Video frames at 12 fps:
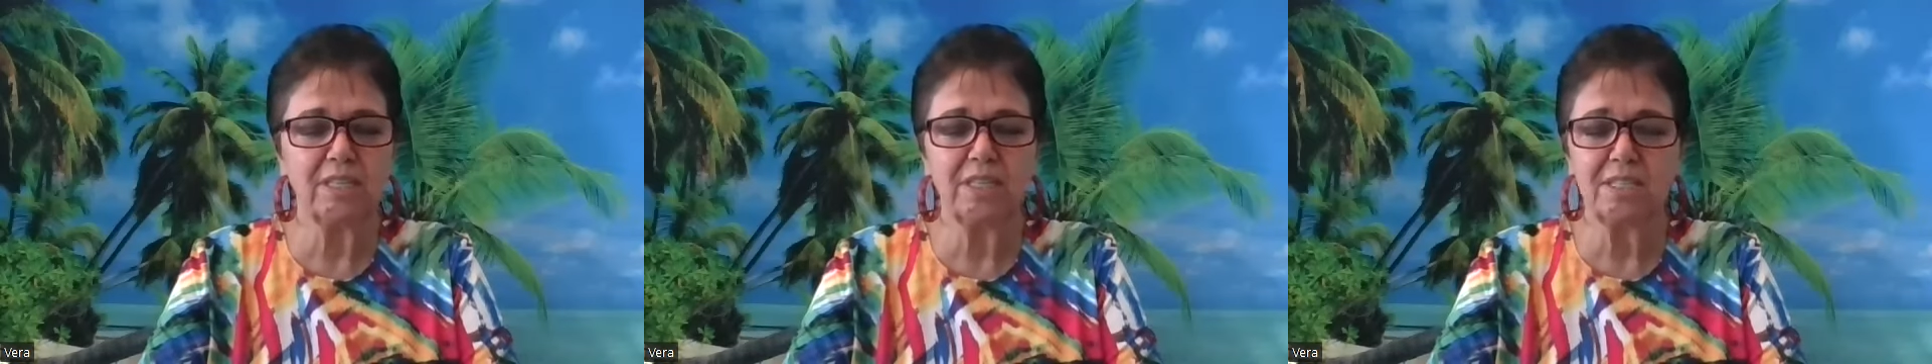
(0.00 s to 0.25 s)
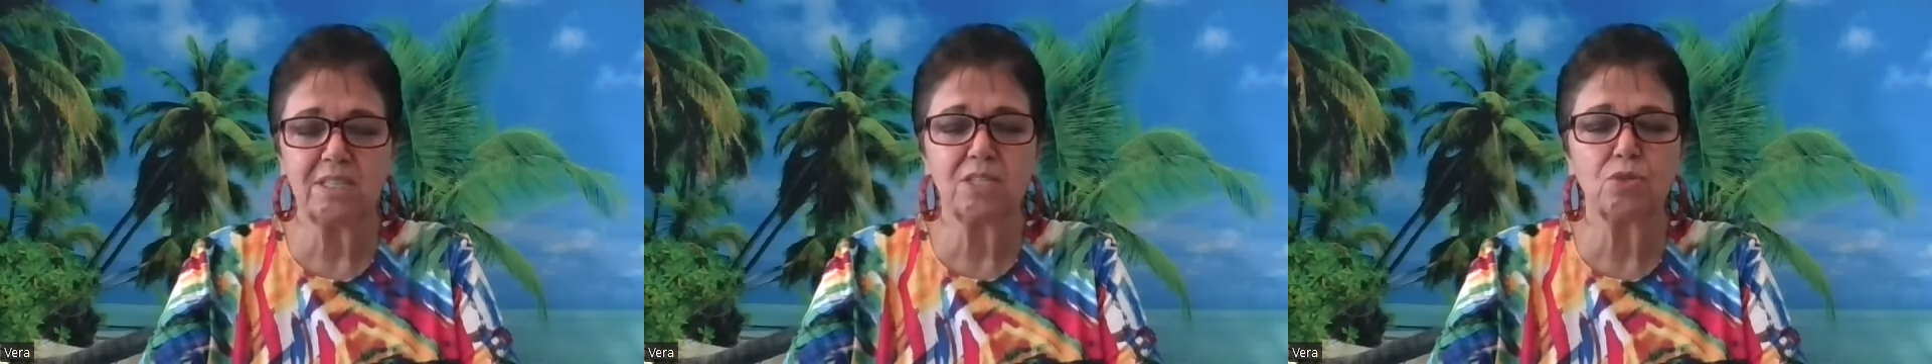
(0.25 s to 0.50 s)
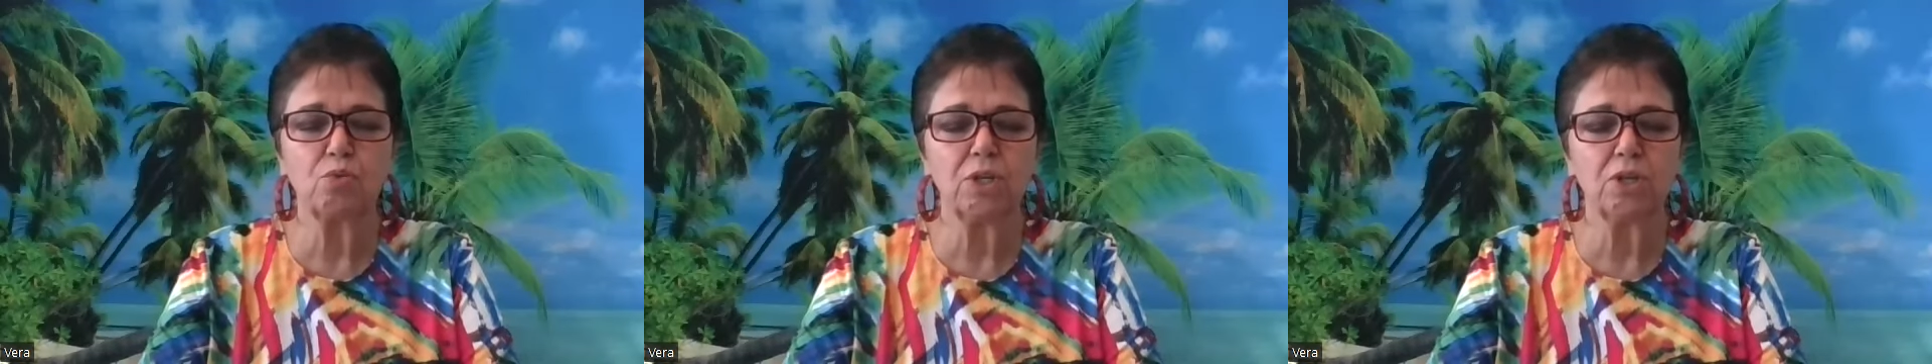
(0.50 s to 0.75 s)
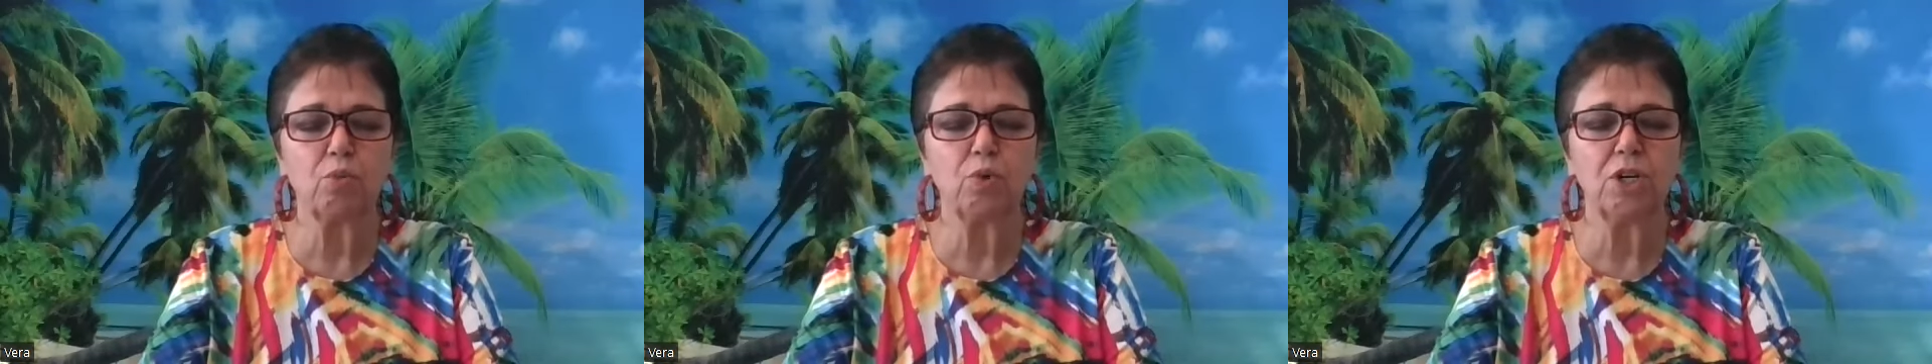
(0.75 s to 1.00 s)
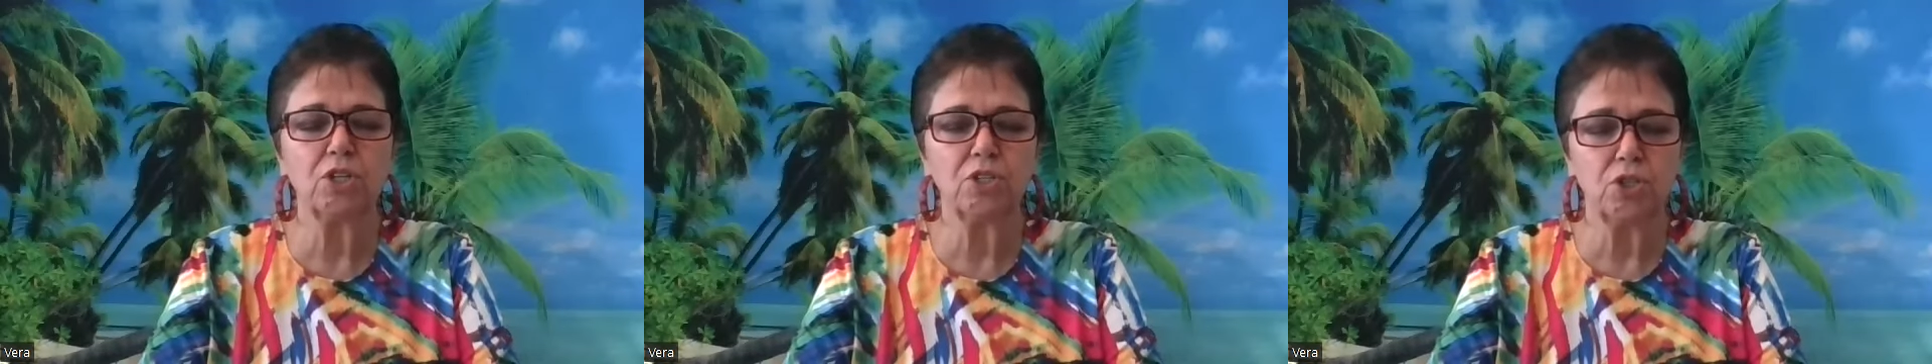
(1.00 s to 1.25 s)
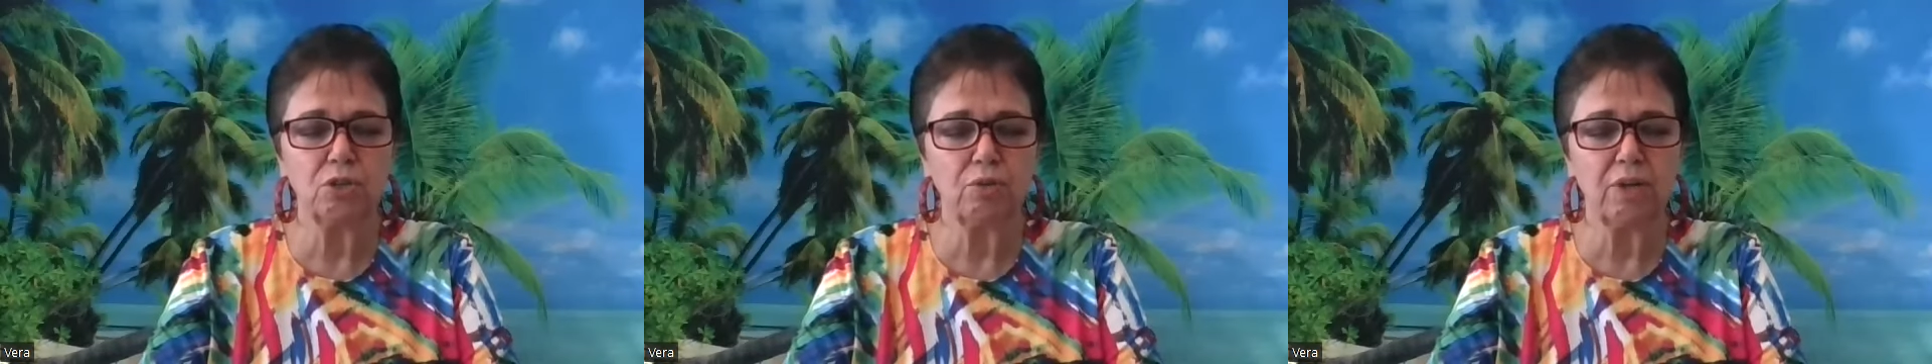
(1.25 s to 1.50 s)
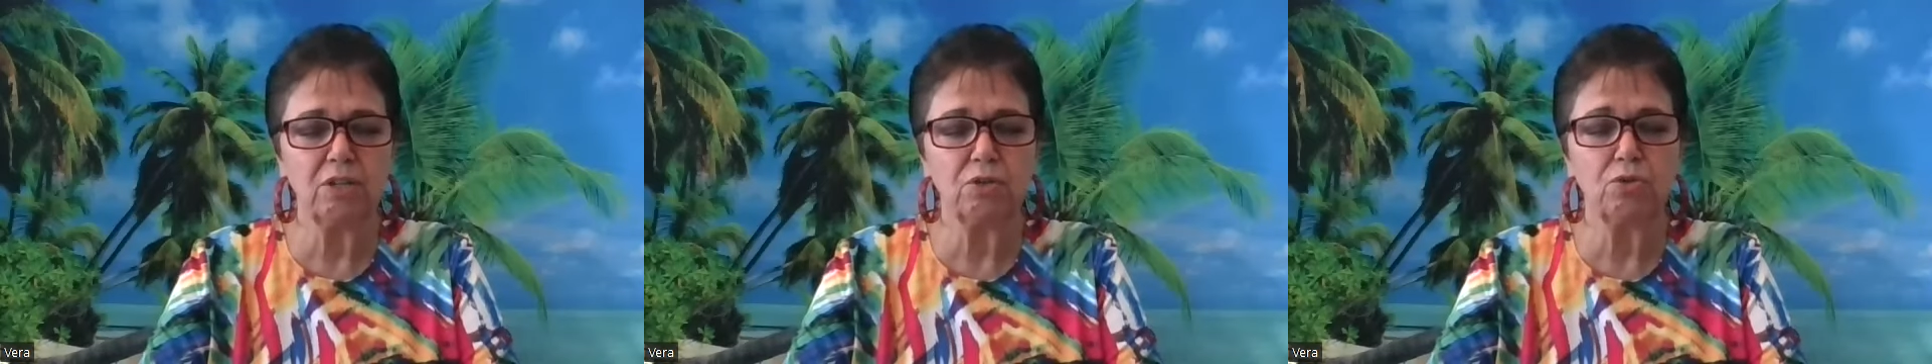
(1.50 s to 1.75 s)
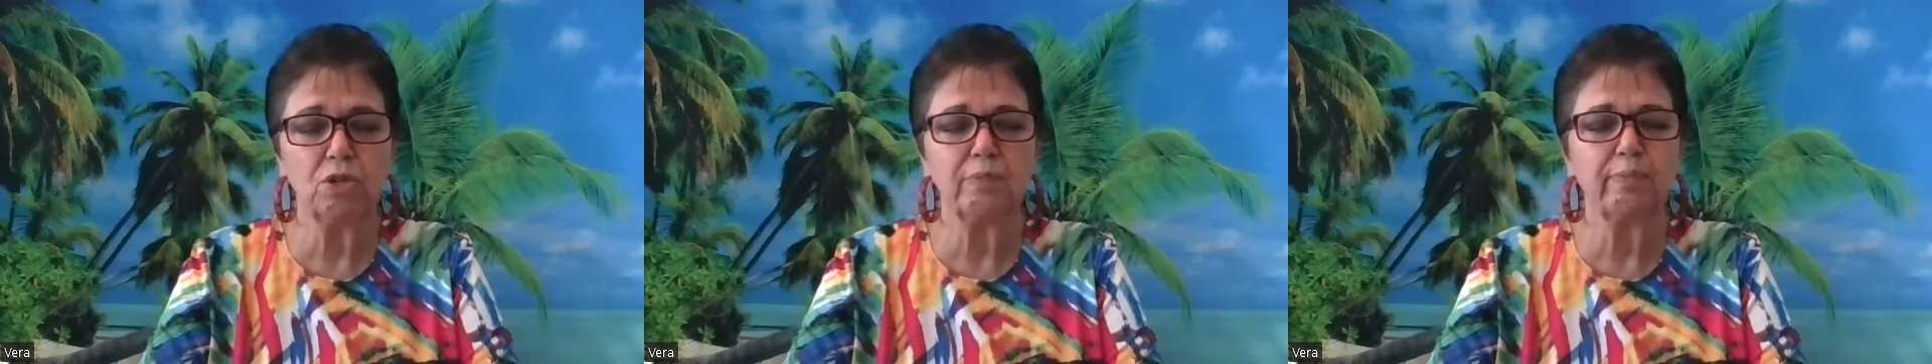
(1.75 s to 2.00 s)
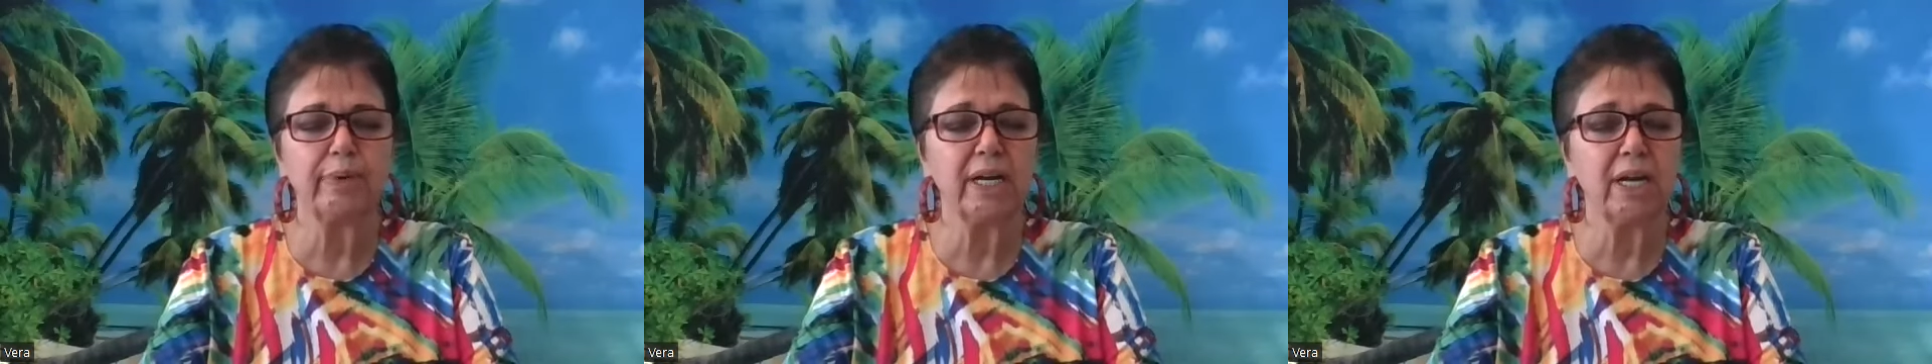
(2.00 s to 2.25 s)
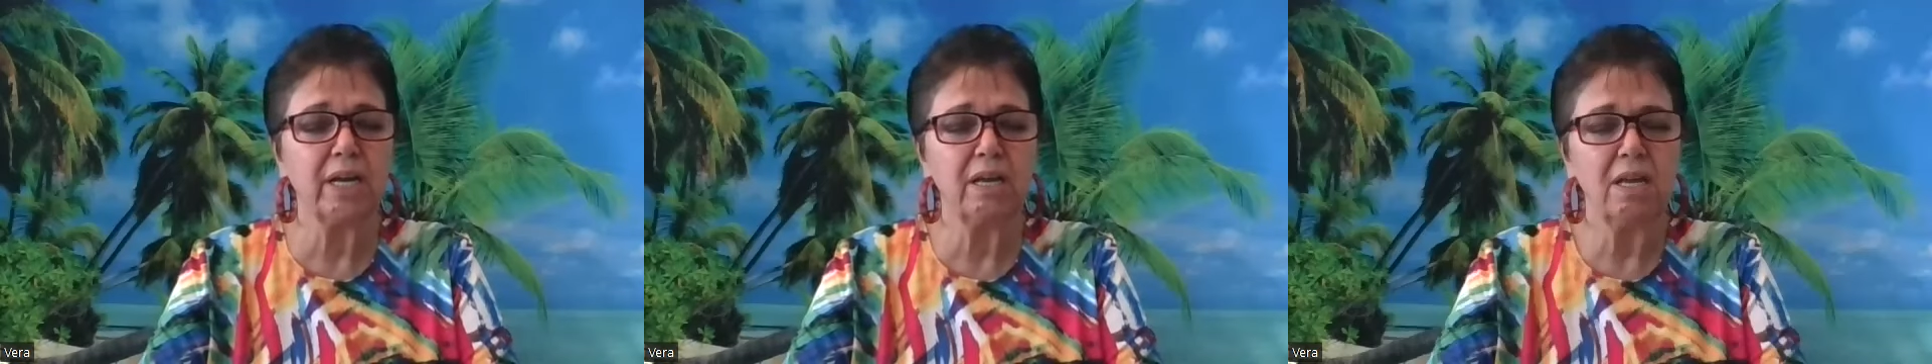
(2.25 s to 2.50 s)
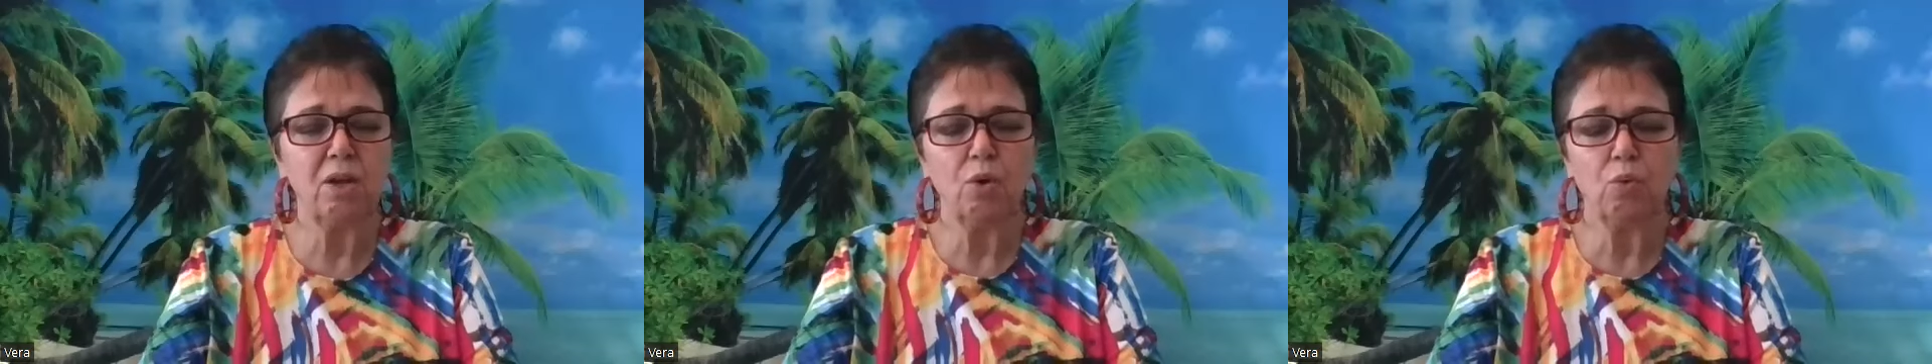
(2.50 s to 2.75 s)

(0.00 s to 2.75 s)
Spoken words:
And this is what we are doing, Lord, by